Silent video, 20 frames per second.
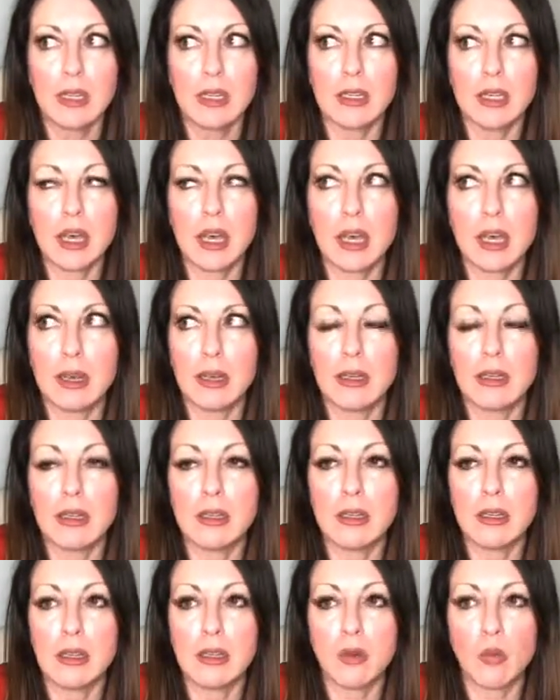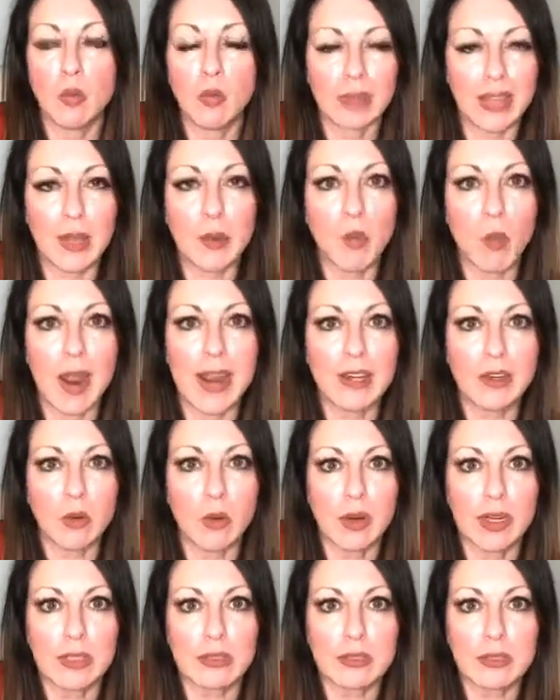like white
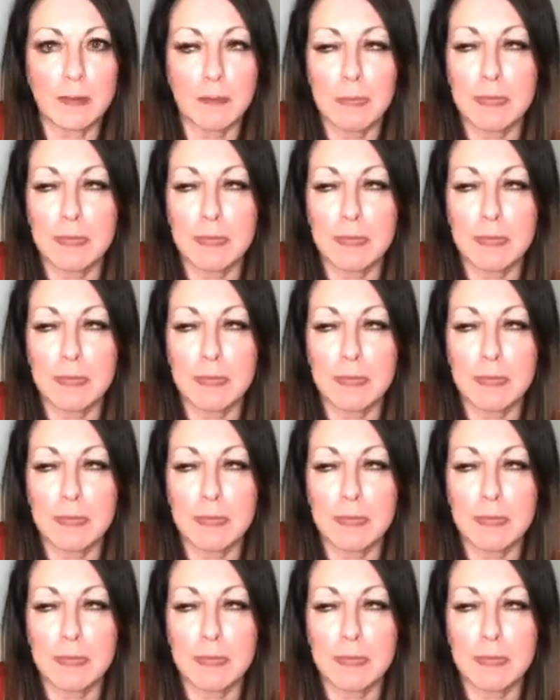noise.